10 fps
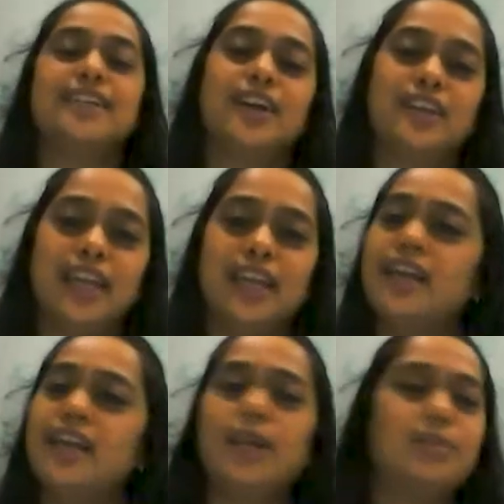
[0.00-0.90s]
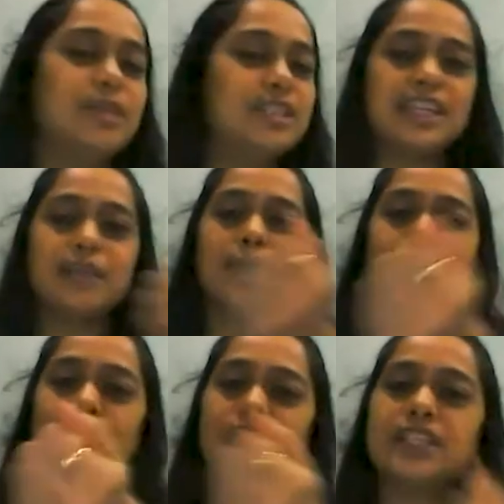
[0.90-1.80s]
okay, immediately by
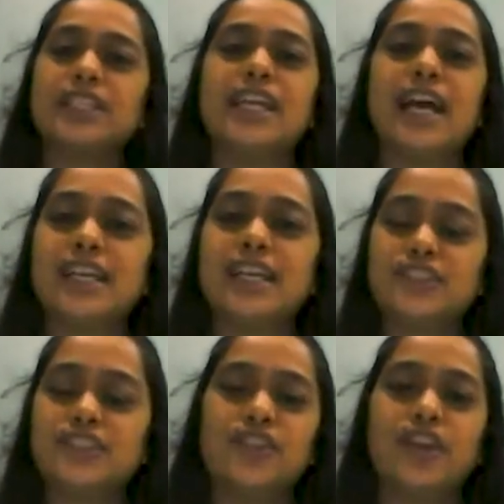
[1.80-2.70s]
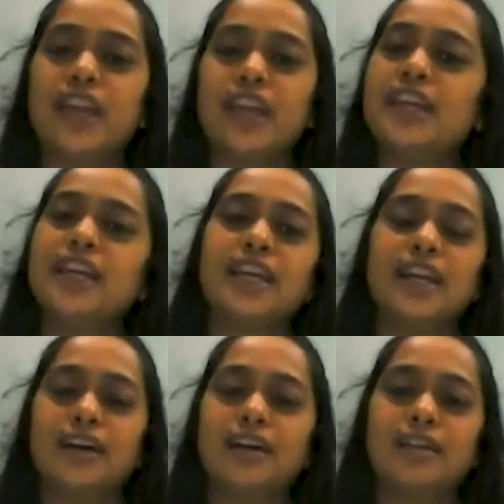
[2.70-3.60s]
putting the ice tray
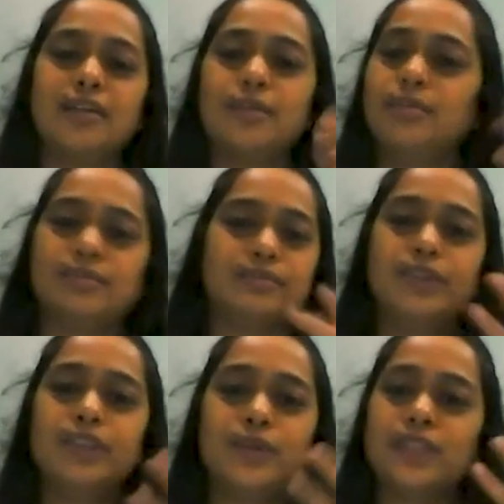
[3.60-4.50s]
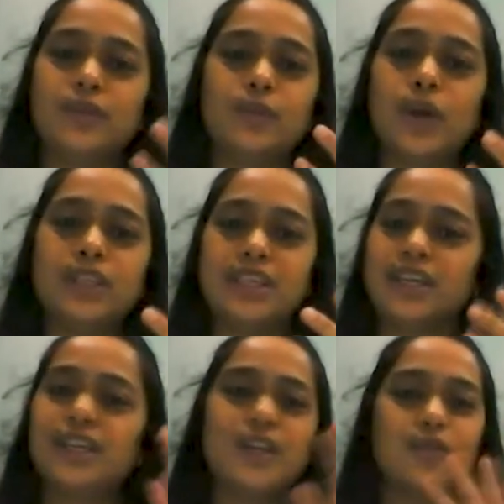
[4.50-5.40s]
filled with
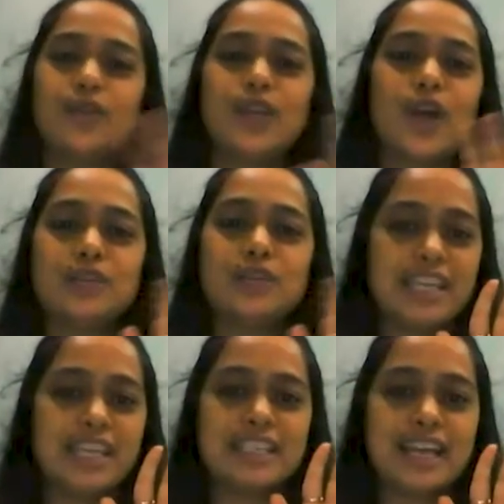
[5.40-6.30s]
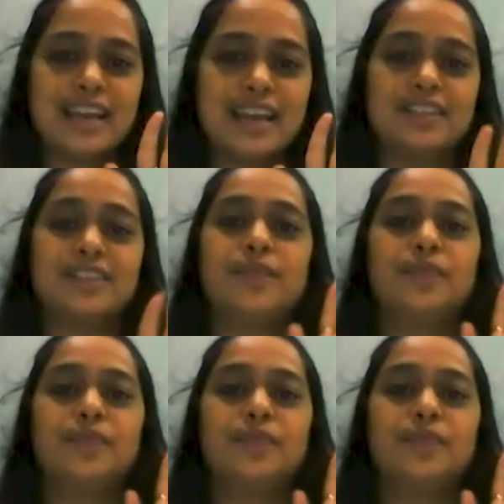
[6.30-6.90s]
water will not make it ice